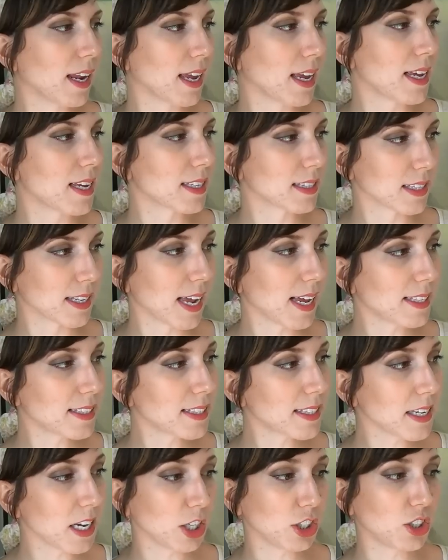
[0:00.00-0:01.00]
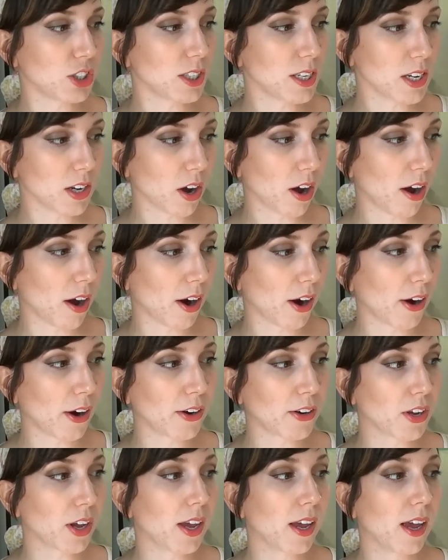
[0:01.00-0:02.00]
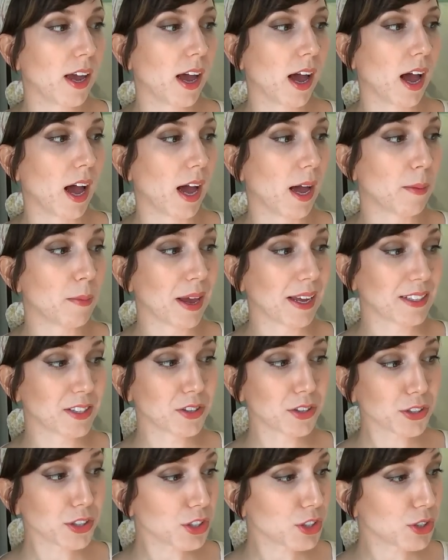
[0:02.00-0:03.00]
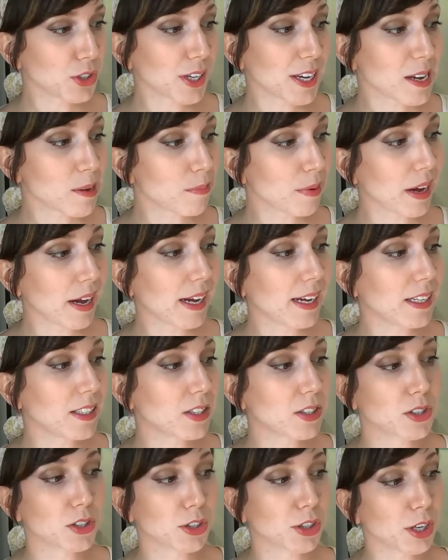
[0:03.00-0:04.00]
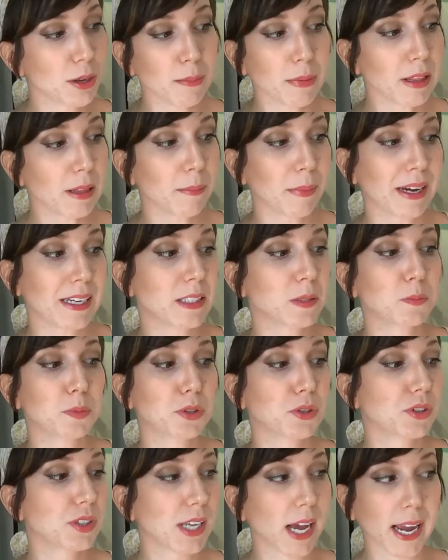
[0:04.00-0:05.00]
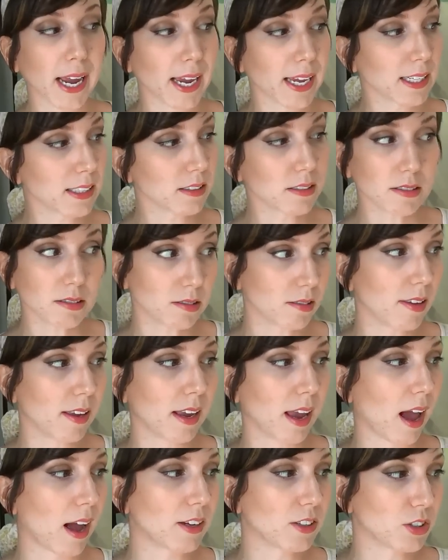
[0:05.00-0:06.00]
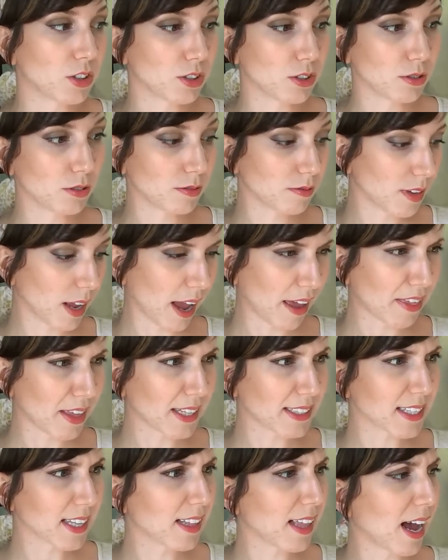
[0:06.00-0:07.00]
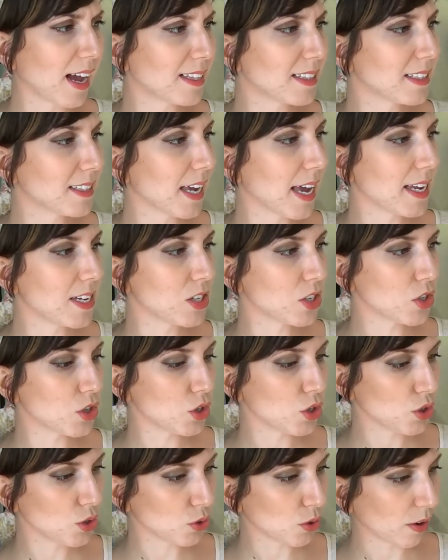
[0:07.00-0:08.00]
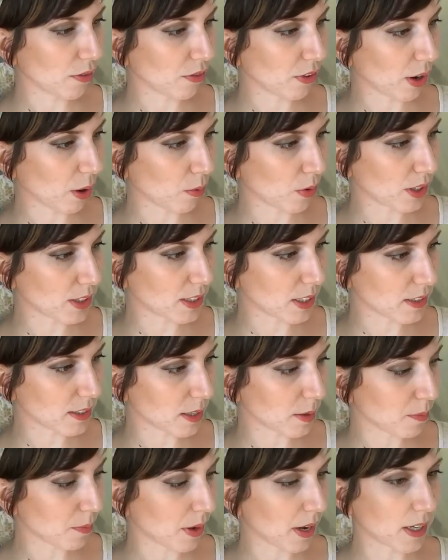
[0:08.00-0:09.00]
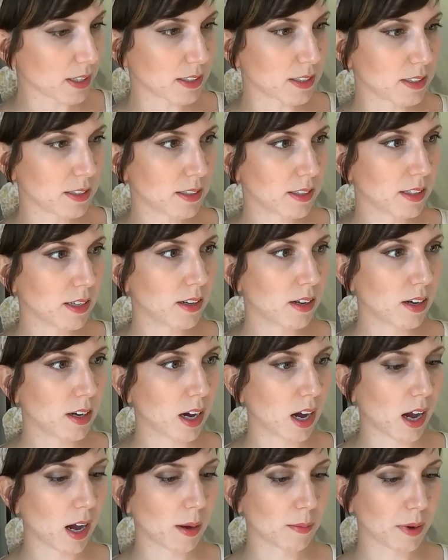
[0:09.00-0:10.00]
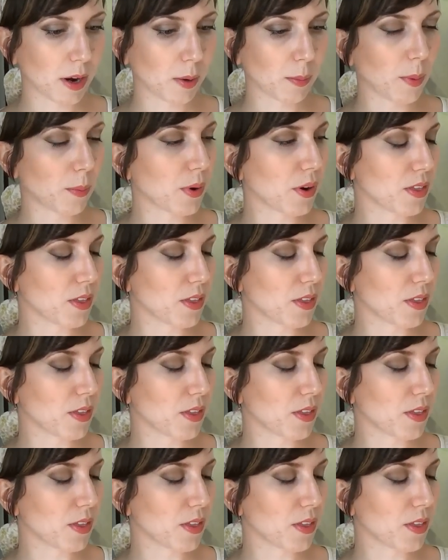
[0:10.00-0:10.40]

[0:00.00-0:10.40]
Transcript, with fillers: is an SDHC card, it has 32 gigabytes, 30 millibytes per second. Yeah, just, I think it's a class 10 to, I forget where it says it, but I remember